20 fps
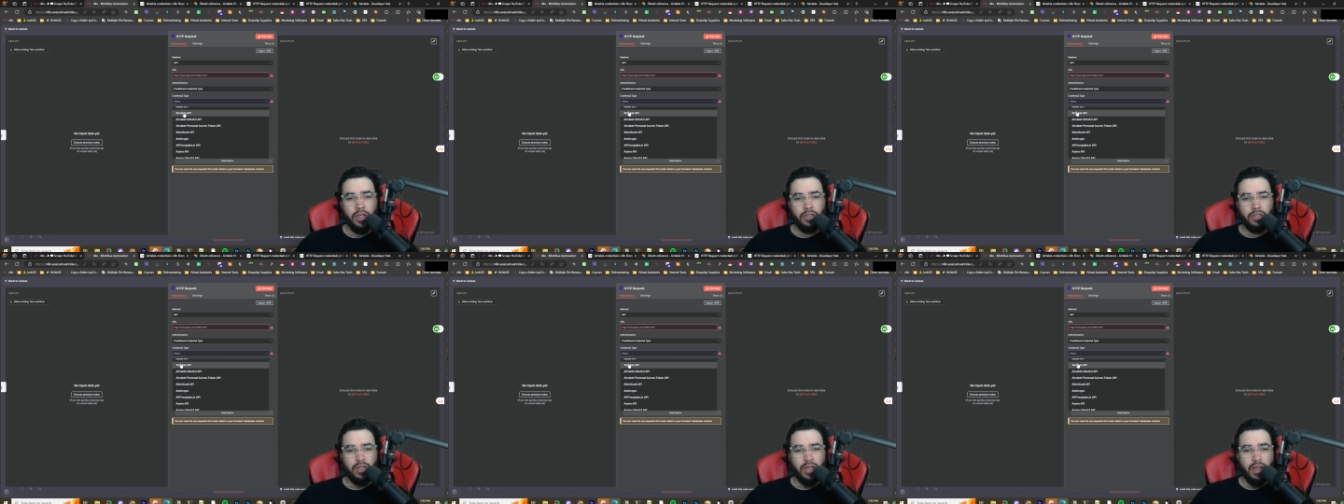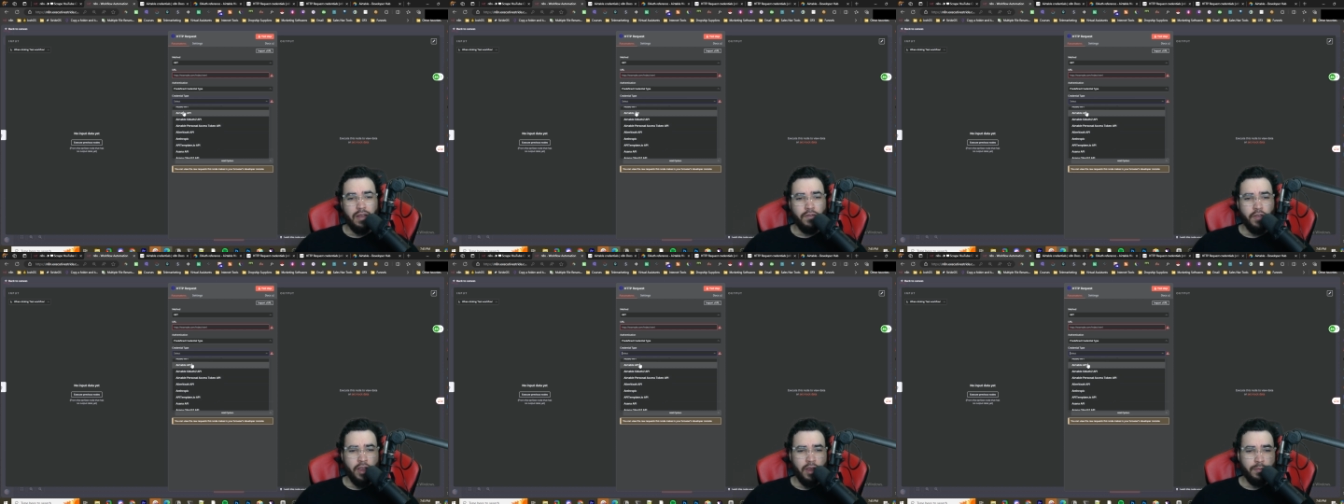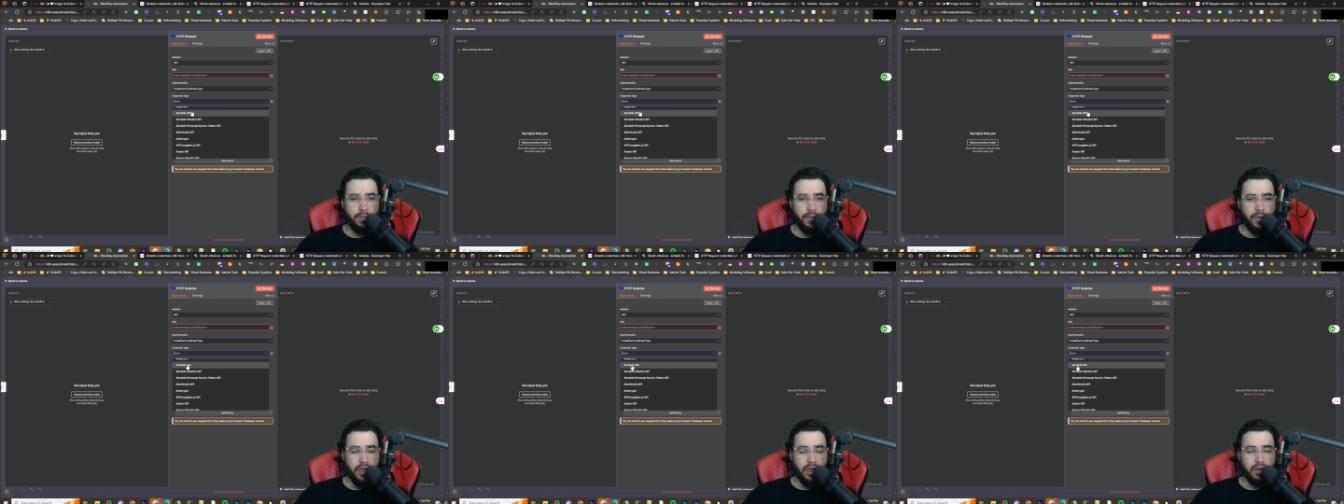They have a
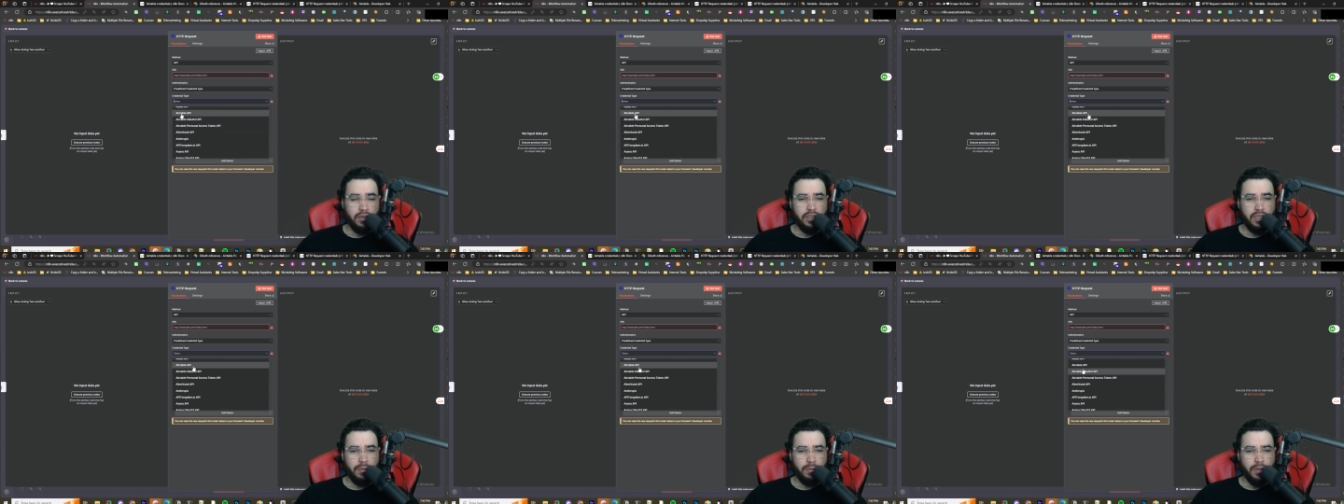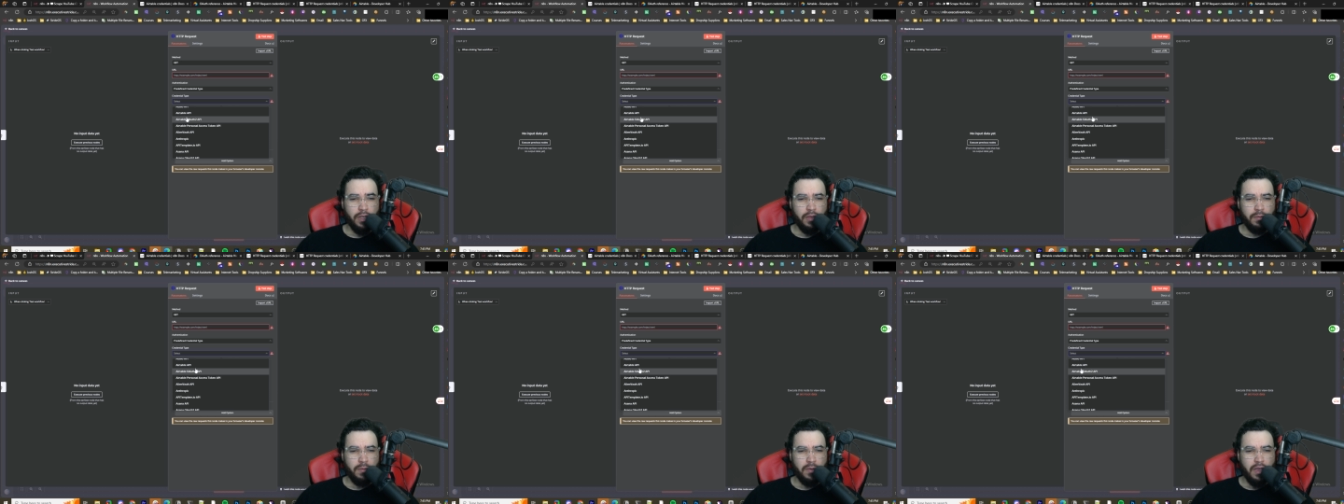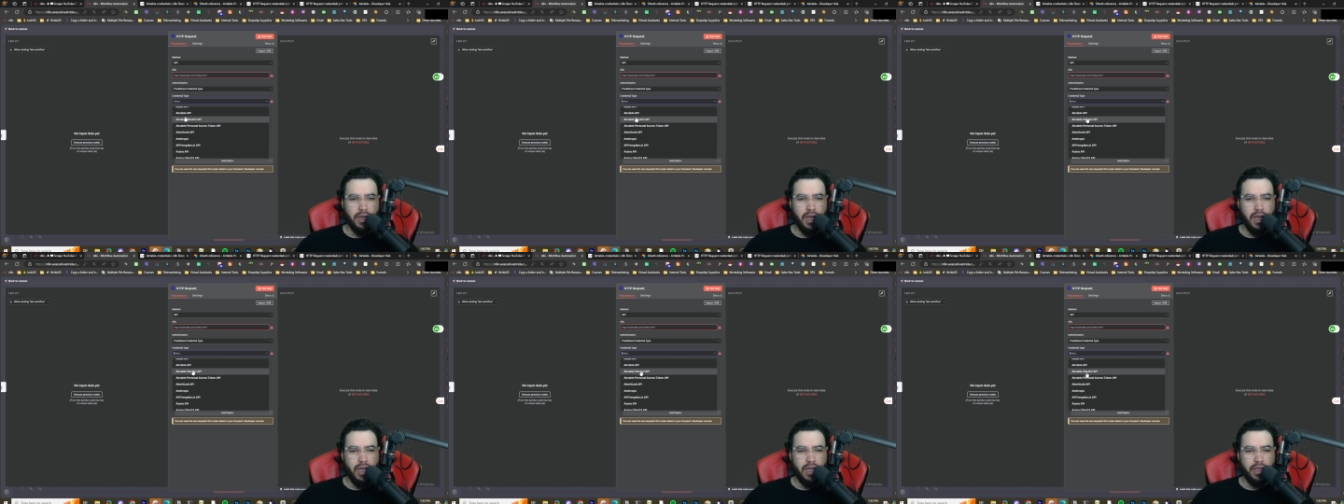Airtable A P
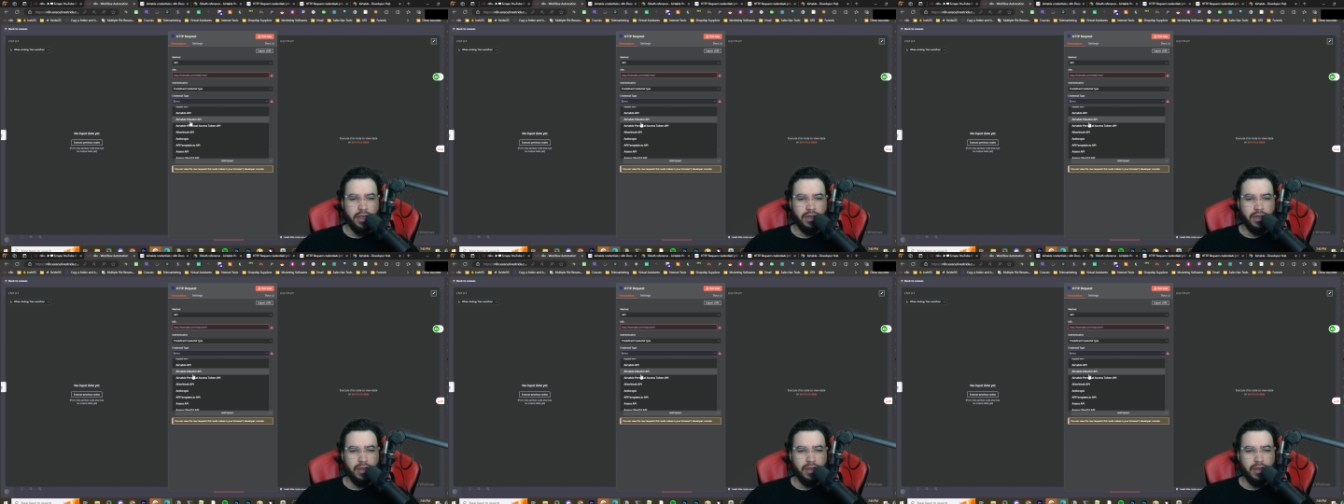I,